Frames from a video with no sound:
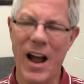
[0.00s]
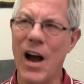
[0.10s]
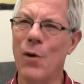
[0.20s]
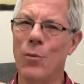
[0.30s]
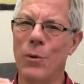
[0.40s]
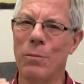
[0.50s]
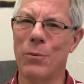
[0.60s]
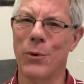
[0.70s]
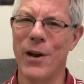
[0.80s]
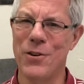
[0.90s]
I will
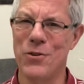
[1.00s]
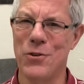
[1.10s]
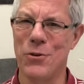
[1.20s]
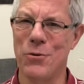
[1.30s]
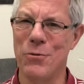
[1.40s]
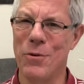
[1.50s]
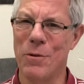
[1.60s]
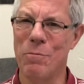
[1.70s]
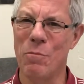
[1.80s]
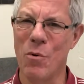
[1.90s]
praise you
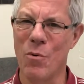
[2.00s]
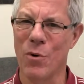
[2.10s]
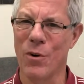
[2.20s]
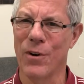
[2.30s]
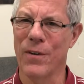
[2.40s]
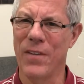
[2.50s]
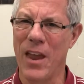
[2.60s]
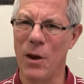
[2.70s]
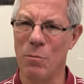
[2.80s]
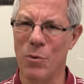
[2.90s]
more
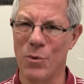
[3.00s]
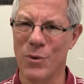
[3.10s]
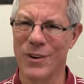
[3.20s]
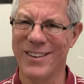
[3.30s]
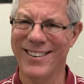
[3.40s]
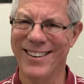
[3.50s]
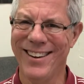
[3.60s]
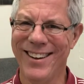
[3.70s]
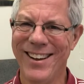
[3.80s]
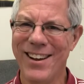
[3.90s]
and more.
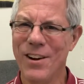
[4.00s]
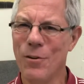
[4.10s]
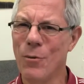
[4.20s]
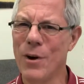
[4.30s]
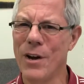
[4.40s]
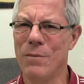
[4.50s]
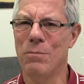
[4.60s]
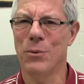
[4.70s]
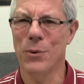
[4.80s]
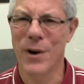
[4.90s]
What
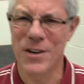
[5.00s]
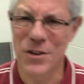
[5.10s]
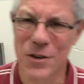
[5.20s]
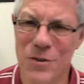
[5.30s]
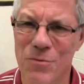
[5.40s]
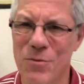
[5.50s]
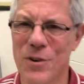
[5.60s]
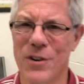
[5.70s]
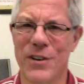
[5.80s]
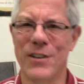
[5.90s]
precious
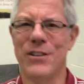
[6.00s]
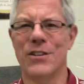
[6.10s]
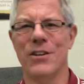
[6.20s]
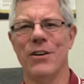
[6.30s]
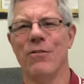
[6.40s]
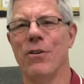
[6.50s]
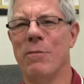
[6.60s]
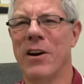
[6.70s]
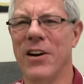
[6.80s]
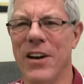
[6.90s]
words from
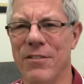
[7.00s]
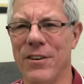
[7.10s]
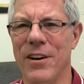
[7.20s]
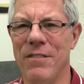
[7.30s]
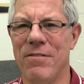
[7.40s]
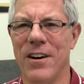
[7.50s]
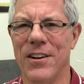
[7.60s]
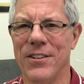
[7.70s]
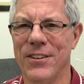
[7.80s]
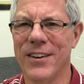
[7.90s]
our Heavenly
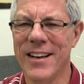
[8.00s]
Father.